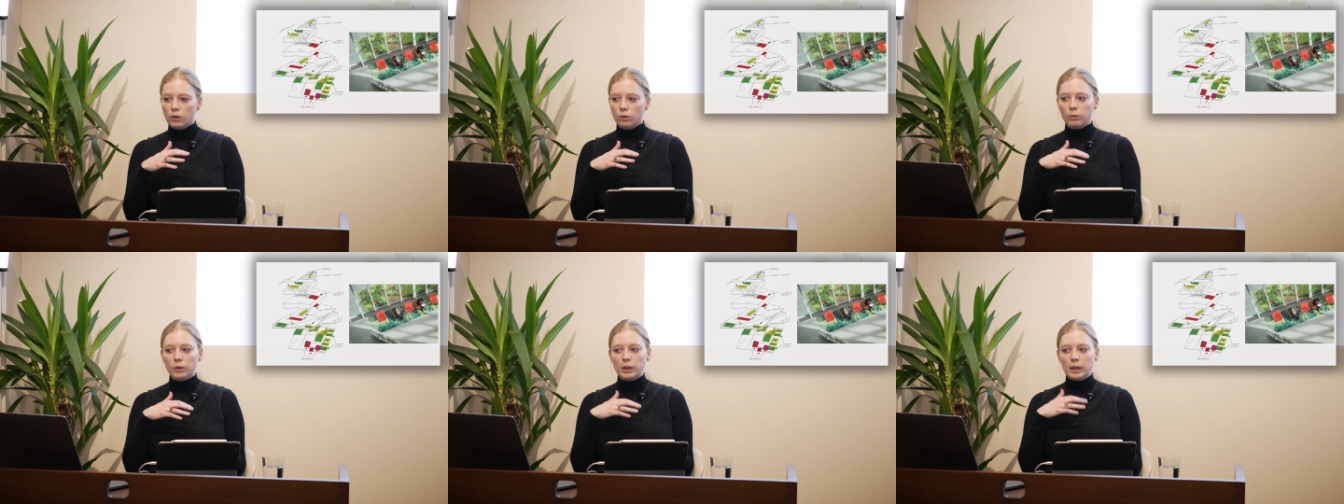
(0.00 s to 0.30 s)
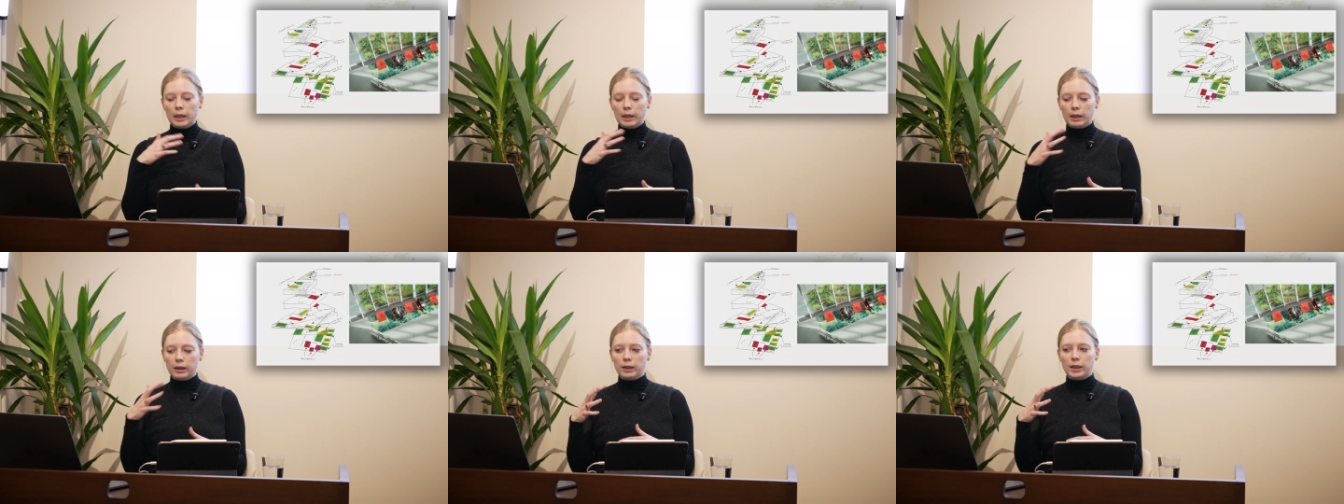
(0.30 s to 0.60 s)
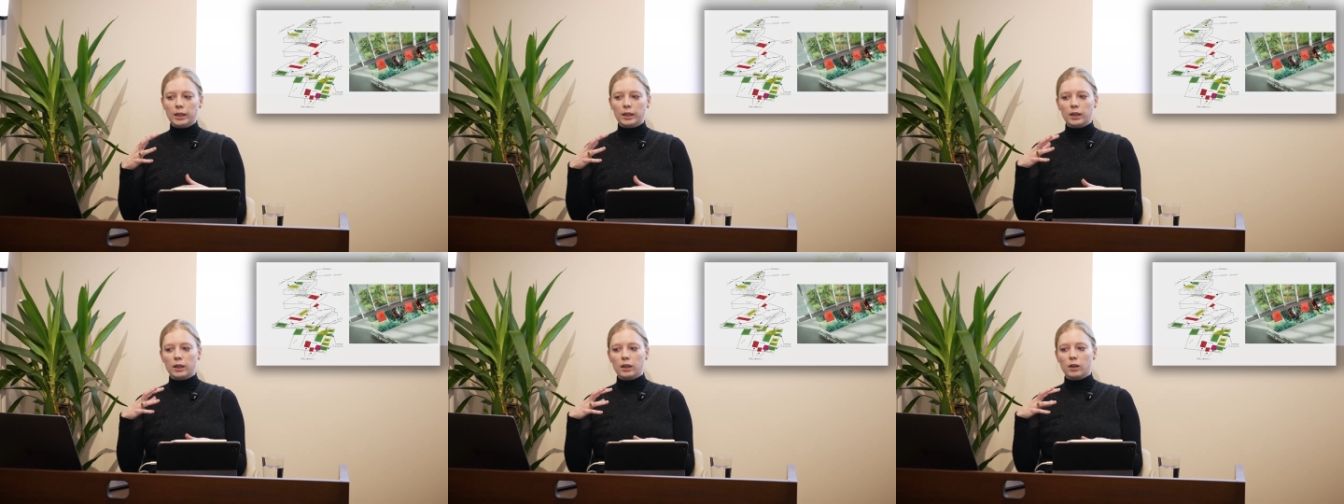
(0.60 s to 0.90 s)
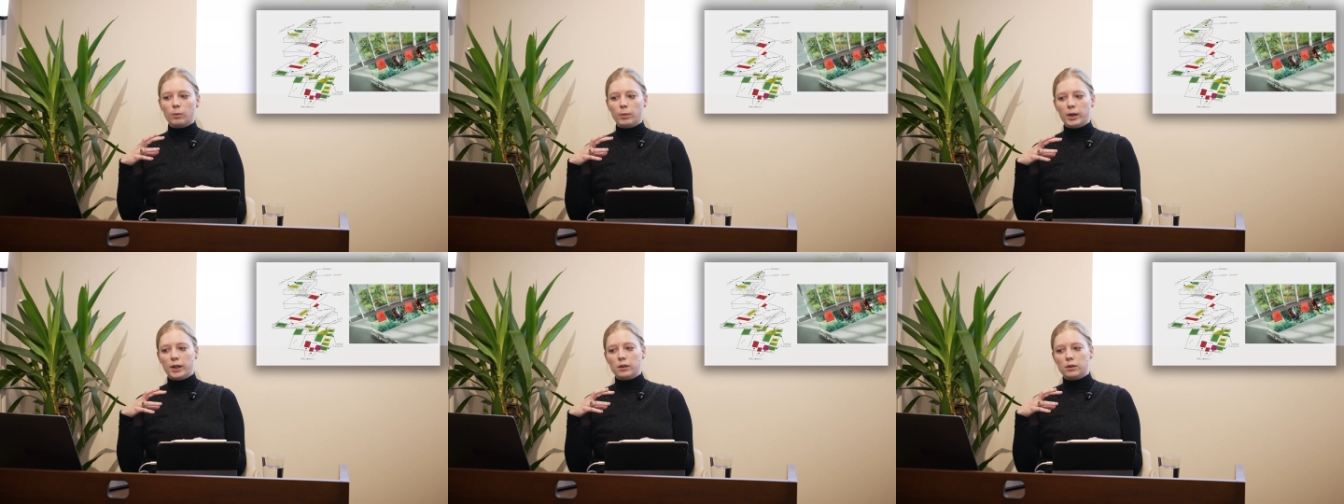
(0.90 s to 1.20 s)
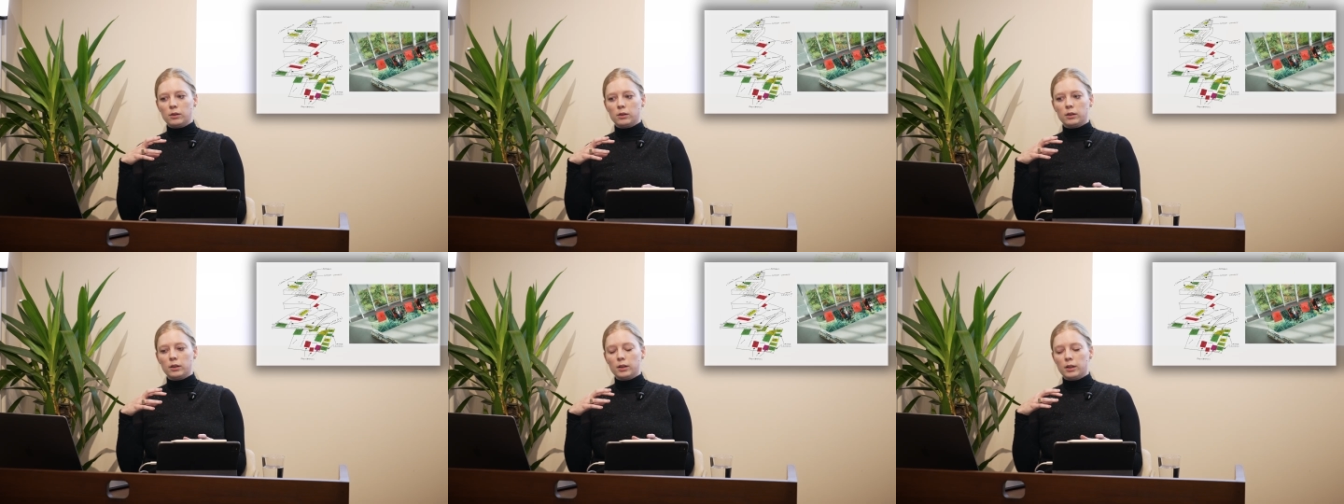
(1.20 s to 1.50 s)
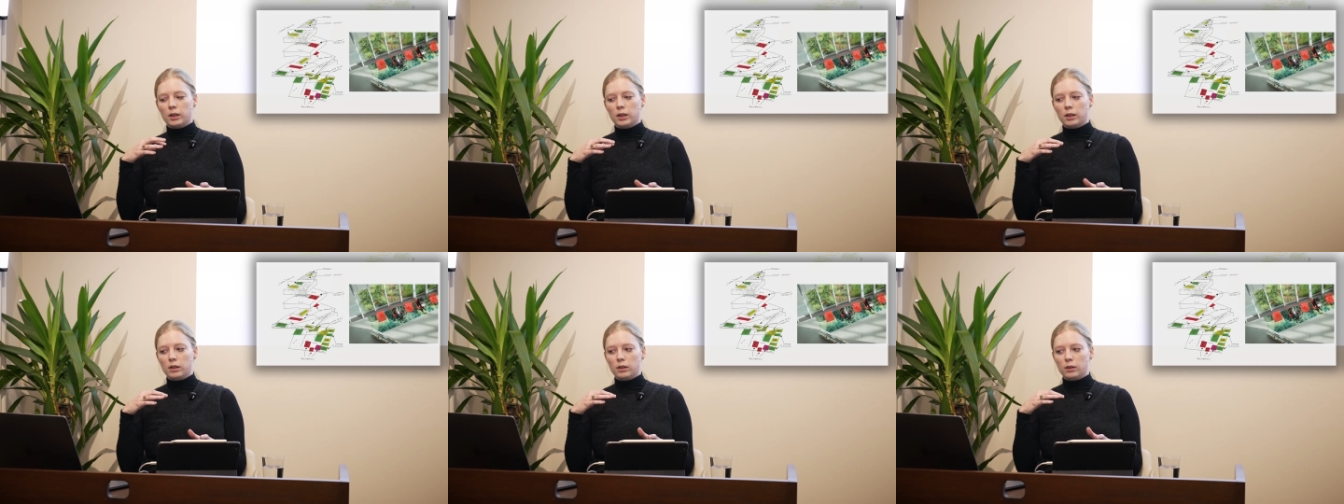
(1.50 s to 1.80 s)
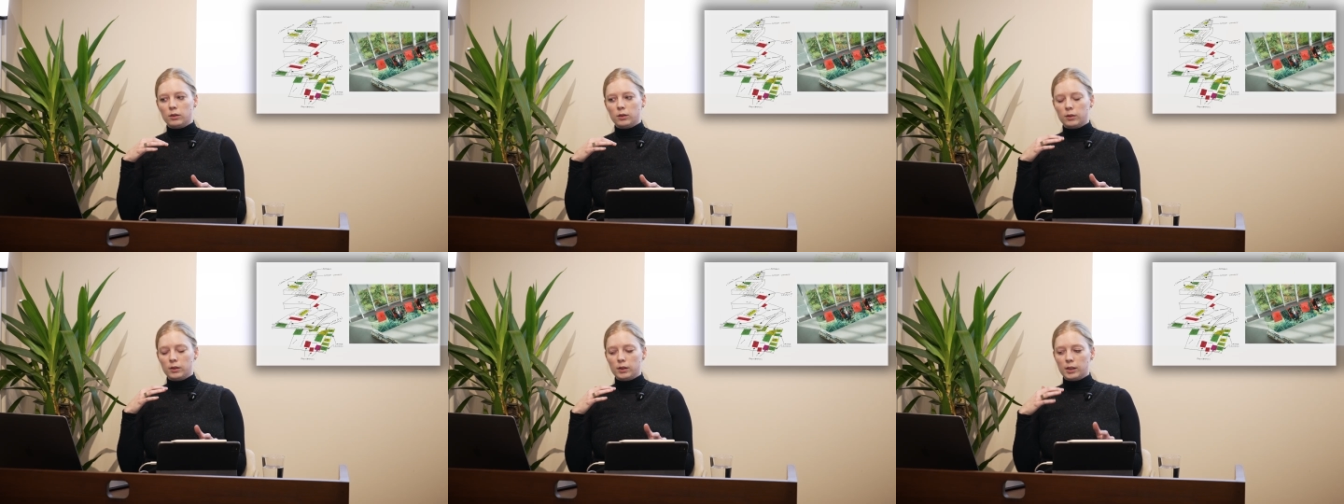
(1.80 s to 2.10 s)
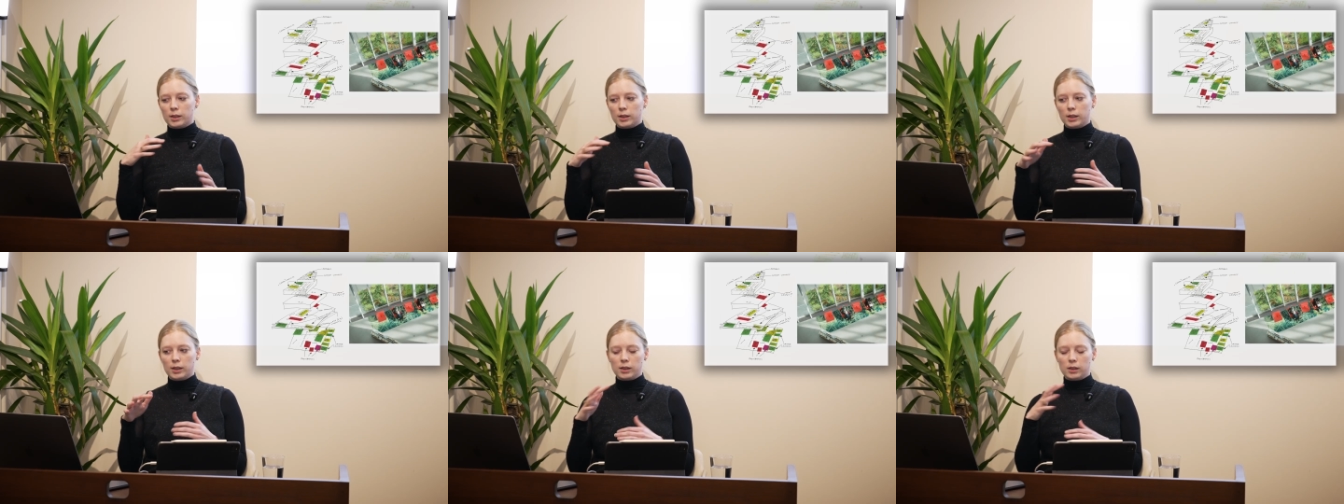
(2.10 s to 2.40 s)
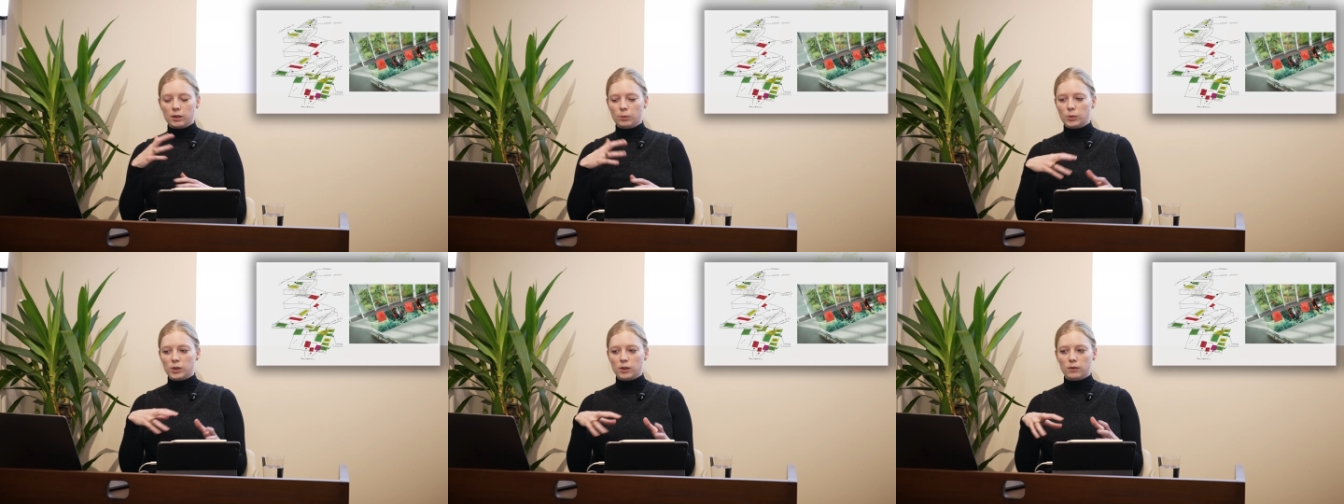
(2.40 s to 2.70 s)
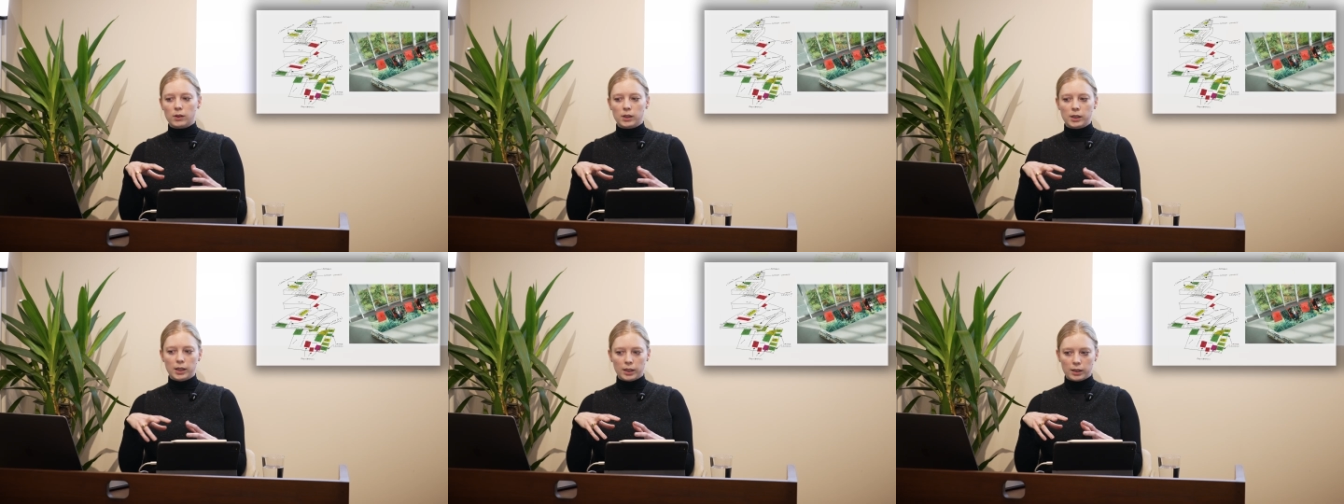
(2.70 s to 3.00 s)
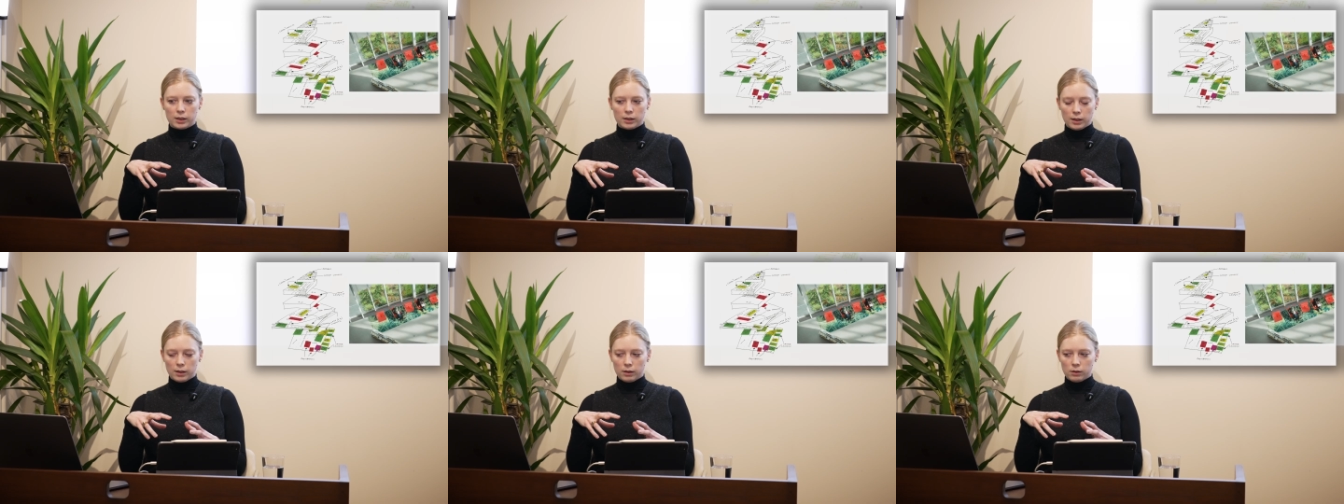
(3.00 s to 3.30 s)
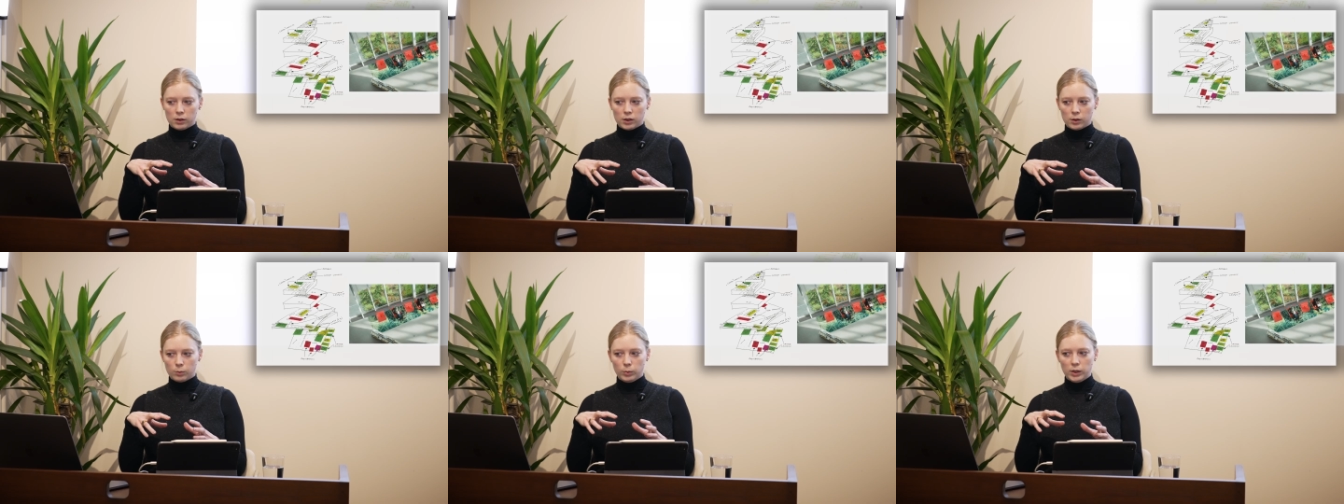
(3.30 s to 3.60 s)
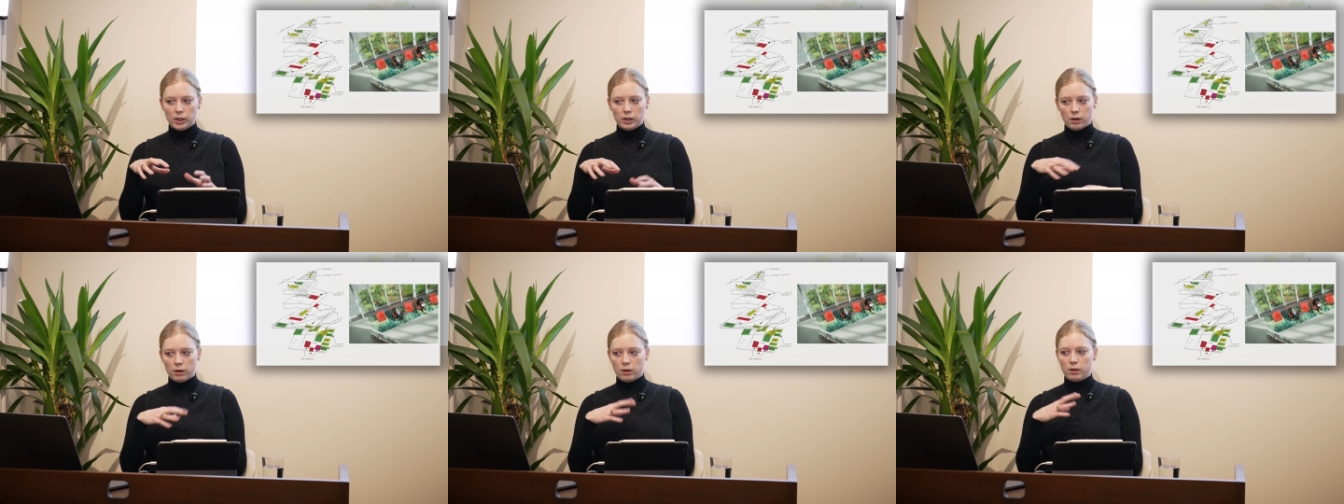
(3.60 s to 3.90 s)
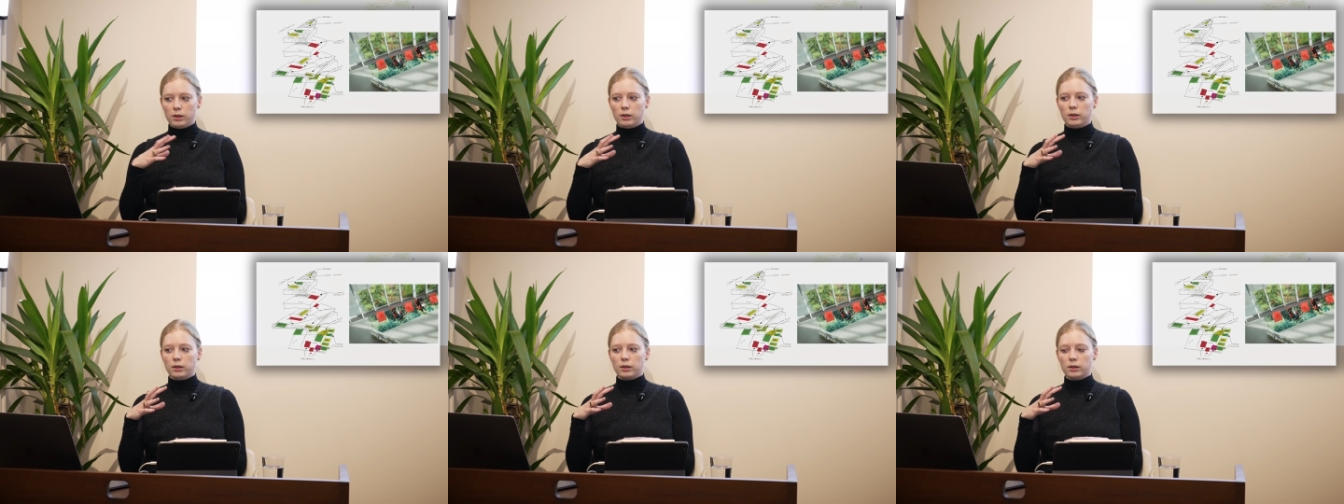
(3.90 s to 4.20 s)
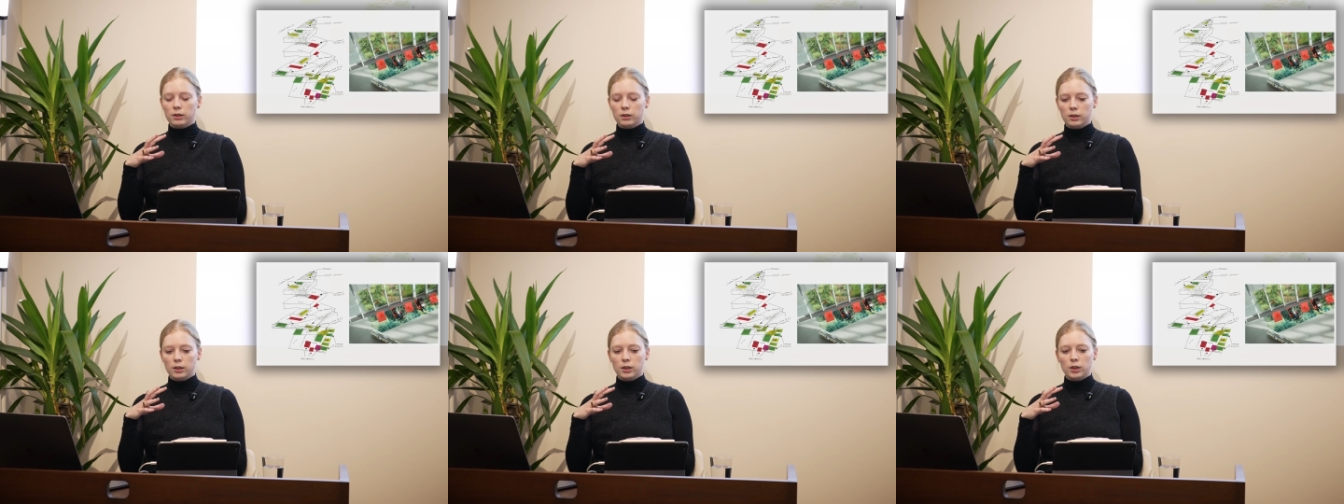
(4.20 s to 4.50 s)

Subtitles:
really thinking about the systems of the textiles beyond